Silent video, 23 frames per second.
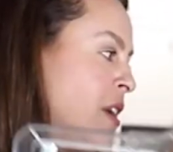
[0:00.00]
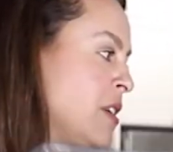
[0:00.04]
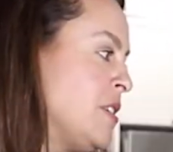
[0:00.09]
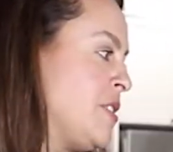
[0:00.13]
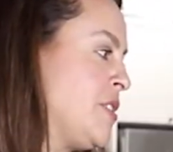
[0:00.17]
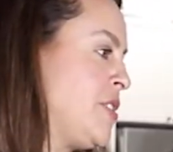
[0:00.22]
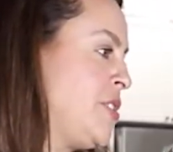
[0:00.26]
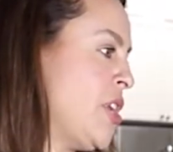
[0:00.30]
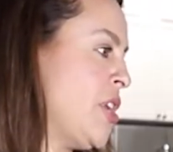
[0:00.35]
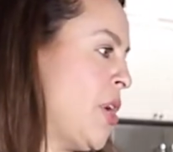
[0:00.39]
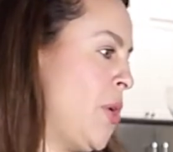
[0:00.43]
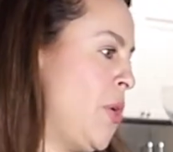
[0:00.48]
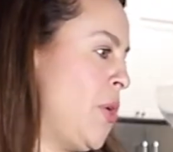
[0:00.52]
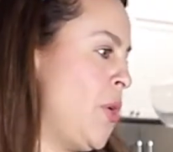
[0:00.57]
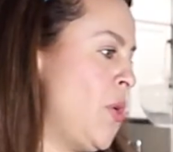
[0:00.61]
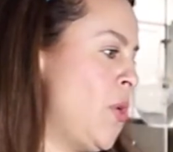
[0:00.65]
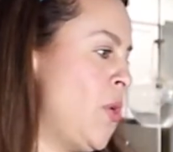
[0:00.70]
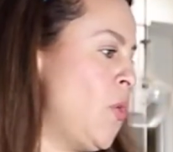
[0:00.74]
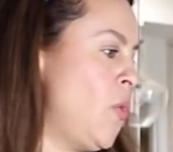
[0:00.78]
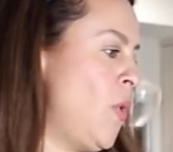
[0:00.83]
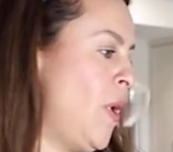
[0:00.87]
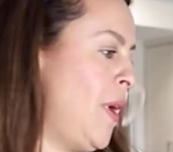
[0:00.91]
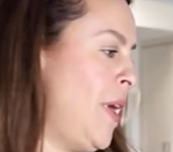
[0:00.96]

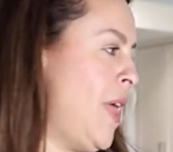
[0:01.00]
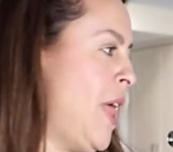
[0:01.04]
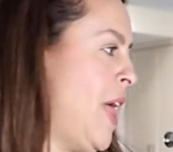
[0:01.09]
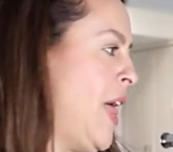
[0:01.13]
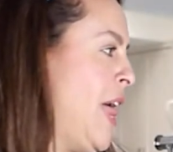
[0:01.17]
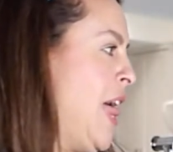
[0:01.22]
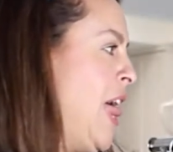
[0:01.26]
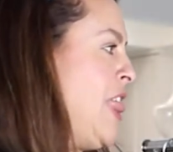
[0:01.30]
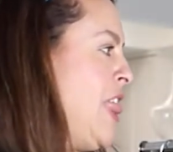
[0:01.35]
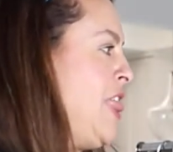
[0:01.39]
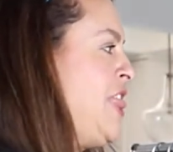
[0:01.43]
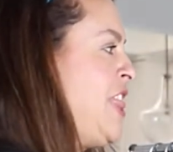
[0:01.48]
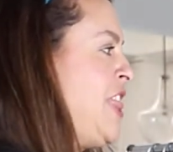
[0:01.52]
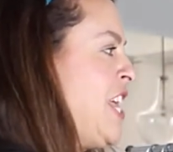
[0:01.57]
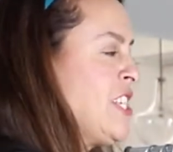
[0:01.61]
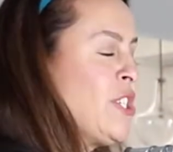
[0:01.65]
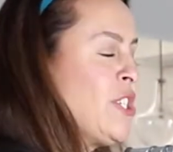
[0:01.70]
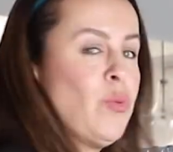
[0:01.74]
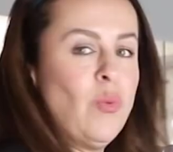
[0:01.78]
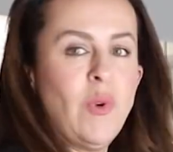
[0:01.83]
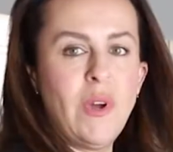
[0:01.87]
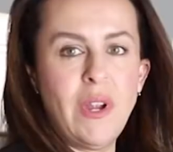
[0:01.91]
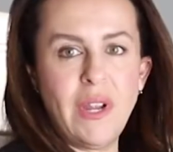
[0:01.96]
So
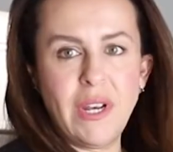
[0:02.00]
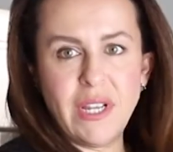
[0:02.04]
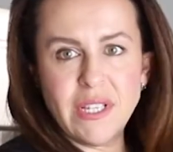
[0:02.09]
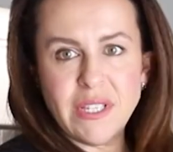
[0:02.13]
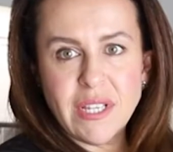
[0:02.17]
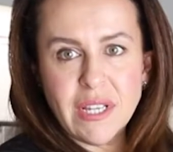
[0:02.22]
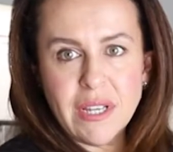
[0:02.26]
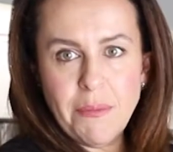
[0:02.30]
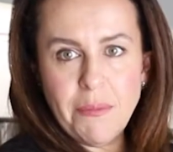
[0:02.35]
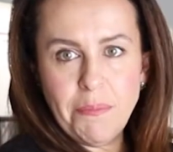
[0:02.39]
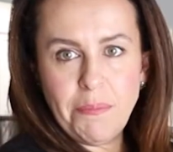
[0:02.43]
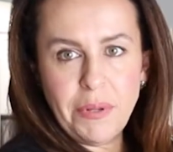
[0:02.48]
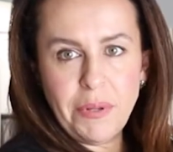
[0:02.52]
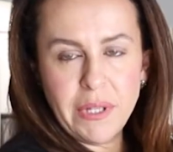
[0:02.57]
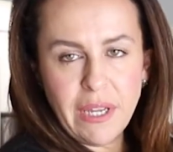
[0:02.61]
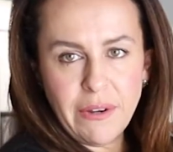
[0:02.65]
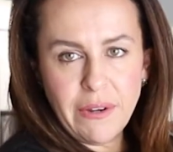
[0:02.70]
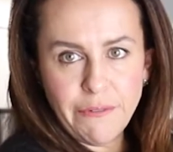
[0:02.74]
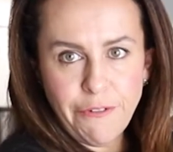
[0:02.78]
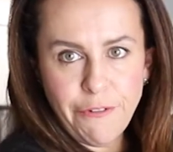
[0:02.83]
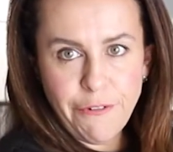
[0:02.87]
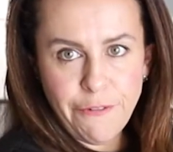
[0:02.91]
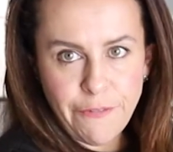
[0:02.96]
this one is a
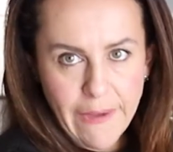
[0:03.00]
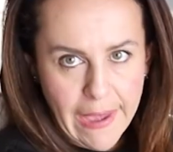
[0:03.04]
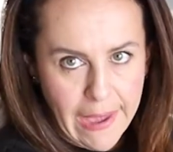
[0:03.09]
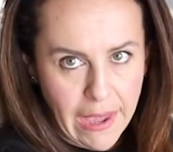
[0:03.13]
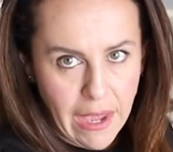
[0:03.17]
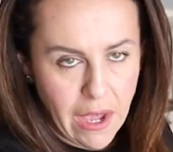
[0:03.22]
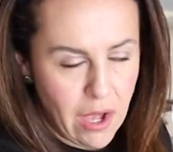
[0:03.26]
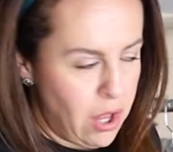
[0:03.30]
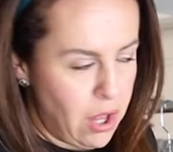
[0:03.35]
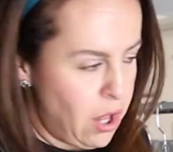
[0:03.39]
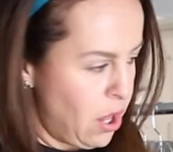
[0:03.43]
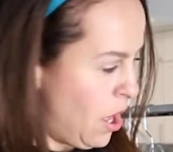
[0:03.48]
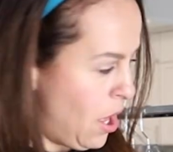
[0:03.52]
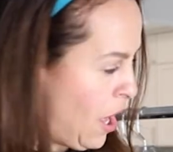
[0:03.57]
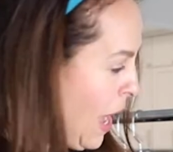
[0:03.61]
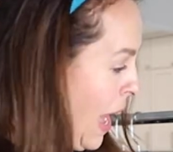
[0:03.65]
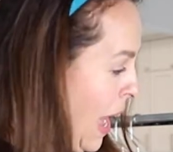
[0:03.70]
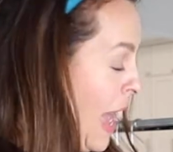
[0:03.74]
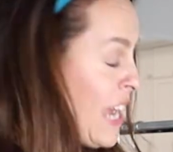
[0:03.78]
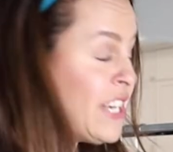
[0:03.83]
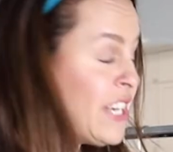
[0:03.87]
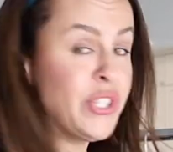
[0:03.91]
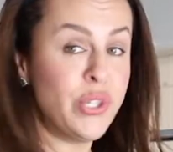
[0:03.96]
complete fail.
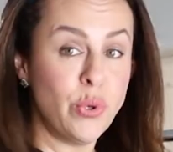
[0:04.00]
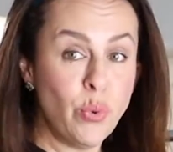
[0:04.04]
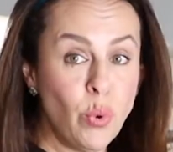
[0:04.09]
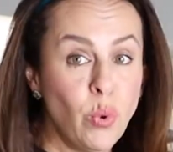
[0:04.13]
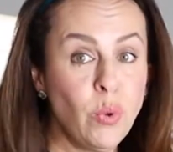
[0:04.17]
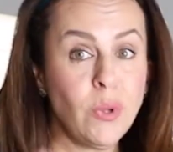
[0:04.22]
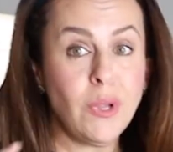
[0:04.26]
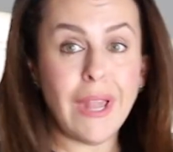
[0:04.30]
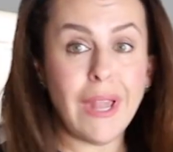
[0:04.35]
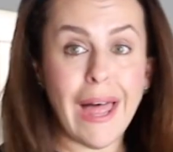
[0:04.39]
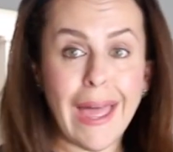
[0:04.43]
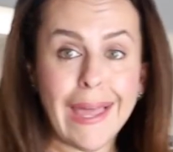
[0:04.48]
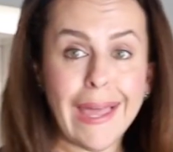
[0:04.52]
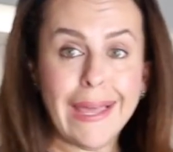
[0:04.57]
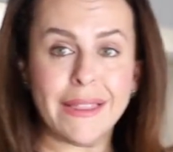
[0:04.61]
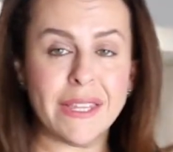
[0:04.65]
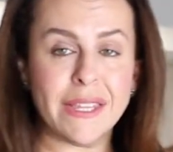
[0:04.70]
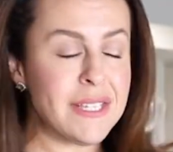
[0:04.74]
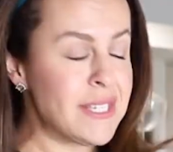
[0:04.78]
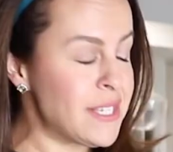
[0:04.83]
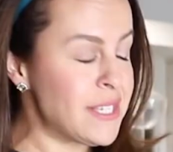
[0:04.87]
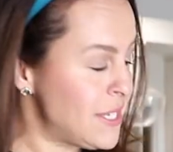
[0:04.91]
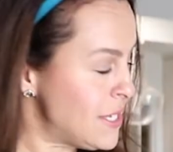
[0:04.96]
I do like
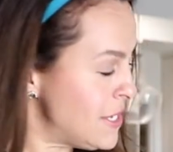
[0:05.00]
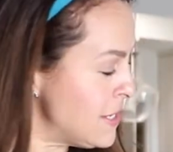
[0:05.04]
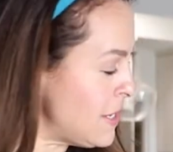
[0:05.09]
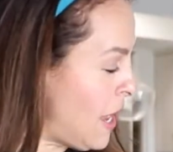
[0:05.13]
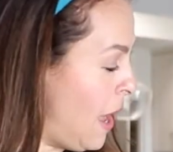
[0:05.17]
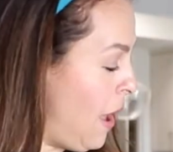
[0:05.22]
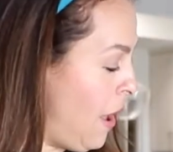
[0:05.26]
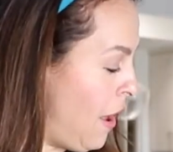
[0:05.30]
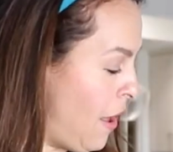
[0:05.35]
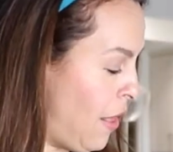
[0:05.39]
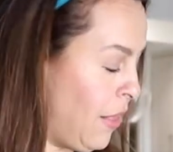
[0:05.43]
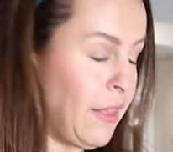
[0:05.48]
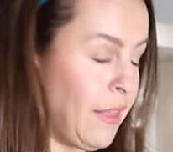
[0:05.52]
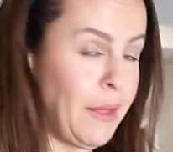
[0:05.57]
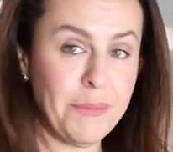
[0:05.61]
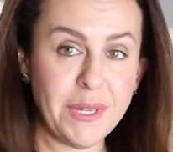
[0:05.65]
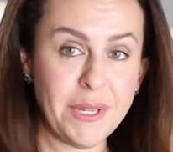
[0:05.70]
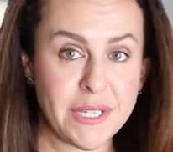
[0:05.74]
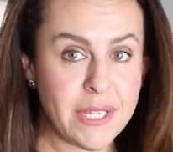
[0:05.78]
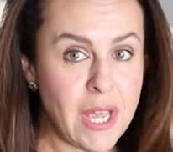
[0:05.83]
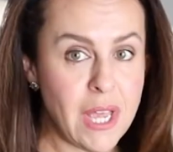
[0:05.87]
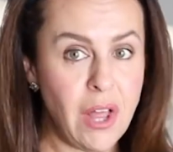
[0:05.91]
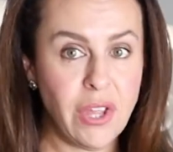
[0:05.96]
the style. Let
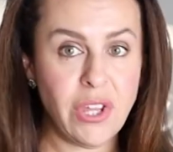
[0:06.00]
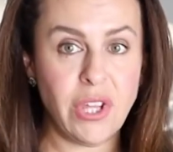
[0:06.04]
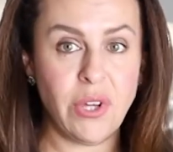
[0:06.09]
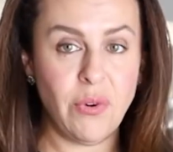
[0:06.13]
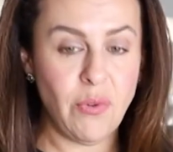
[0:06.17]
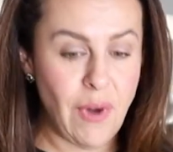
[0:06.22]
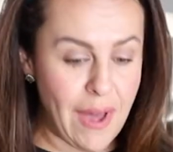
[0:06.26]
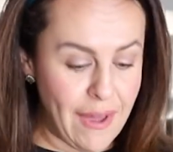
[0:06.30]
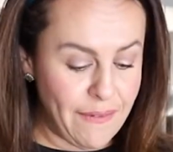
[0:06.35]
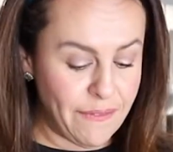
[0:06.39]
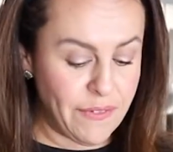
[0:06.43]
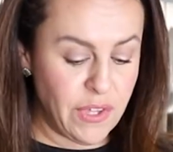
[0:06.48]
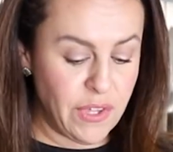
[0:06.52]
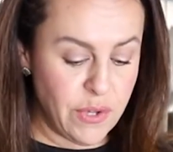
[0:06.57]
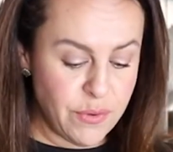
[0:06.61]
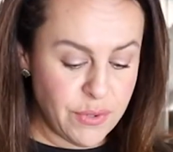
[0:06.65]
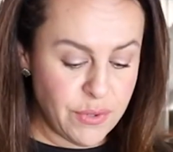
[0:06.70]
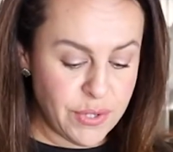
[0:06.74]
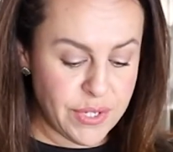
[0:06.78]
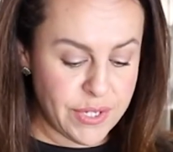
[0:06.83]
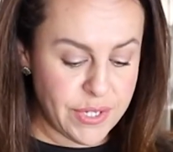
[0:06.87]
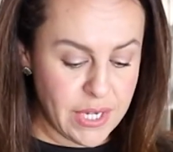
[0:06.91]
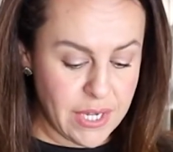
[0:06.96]
me tell you, I've
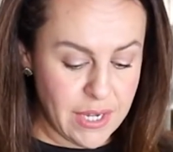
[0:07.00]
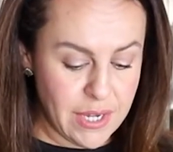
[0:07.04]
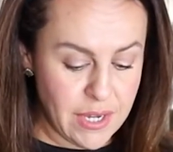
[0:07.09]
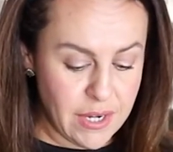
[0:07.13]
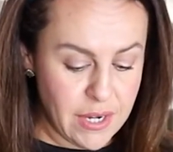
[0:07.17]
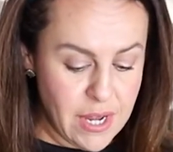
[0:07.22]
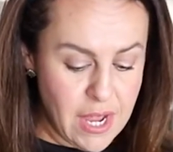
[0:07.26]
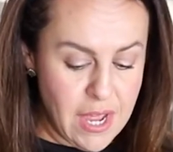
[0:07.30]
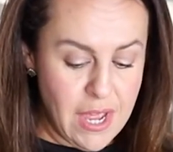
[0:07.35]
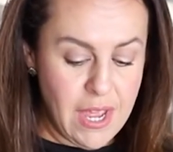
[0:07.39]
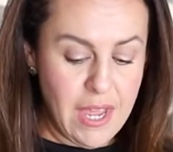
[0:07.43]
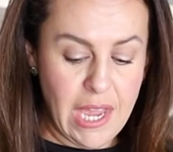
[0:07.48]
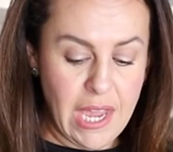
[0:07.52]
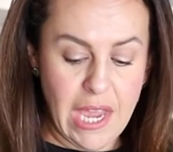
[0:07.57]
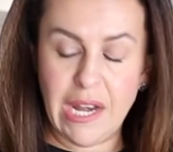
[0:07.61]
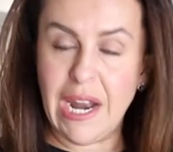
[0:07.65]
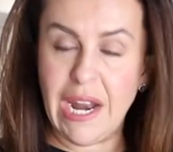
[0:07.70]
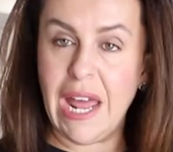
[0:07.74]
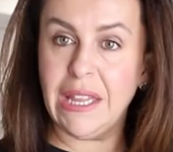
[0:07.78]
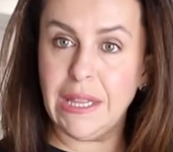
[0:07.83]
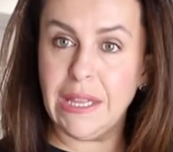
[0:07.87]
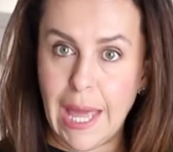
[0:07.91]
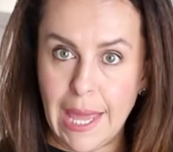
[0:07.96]
used it
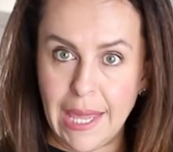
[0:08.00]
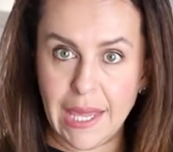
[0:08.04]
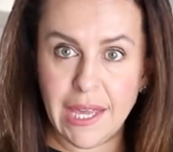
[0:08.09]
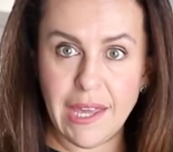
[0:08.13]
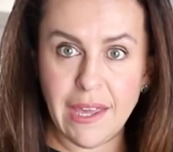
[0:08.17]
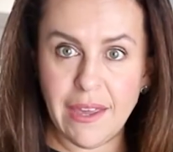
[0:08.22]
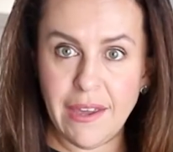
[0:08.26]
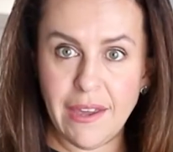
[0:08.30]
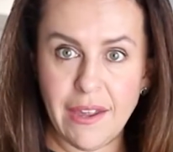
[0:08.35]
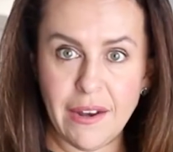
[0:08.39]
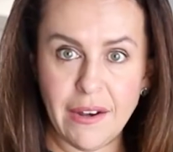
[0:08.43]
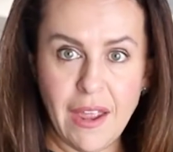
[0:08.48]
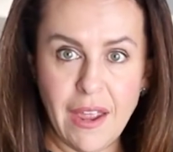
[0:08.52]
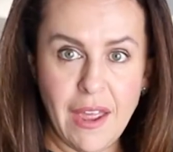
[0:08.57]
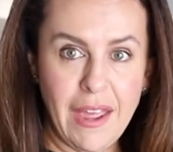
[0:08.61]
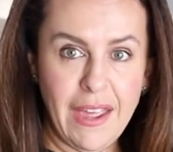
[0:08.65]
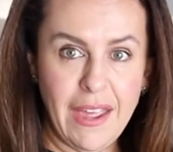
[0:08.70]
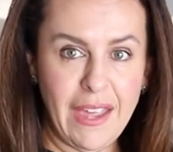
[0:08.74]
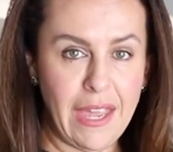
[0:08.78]
and I like it.